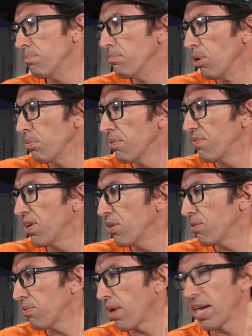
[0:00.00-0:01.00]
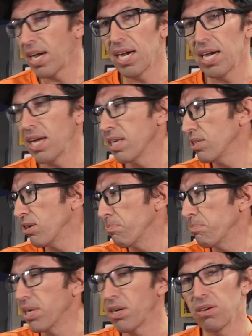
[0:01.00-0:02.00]
mobile phone right on your
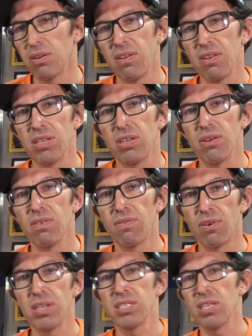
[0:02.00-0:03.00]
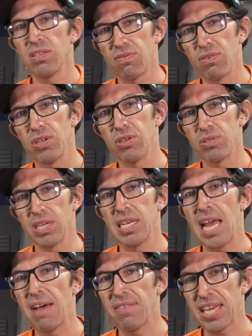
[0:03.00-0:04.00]
mirror, you know, for instance, for using
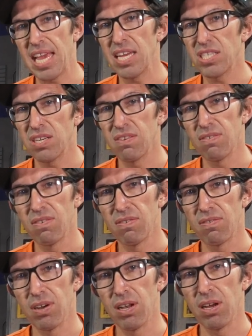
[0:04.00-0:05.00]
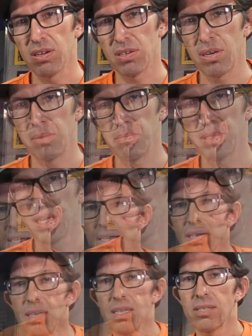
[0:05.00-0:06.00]
navigation for long term.
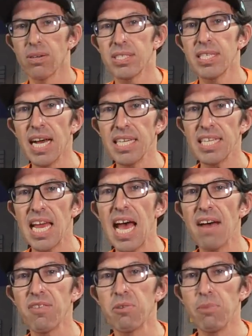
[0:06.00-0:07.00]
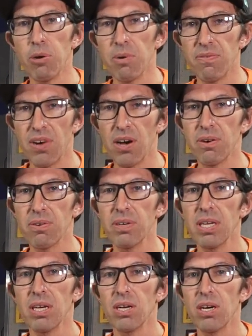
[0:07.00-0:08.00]
So it's nice to have your mobile
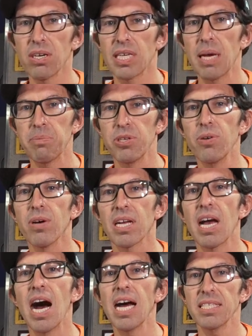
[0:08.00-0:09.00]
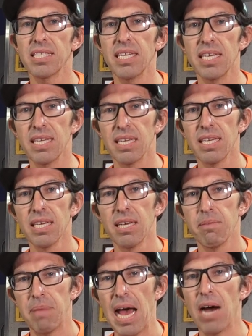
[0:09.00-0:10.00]
phone hooked up to a constant
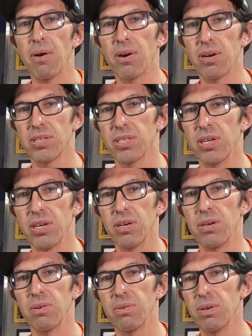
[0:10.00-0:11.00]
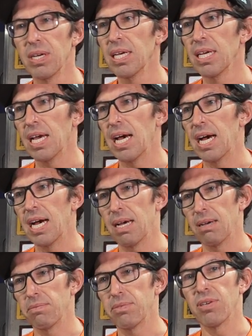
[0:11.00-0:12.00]
power so
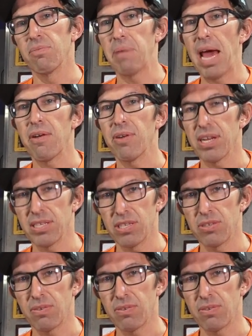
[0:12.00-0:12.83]
your battery doesn't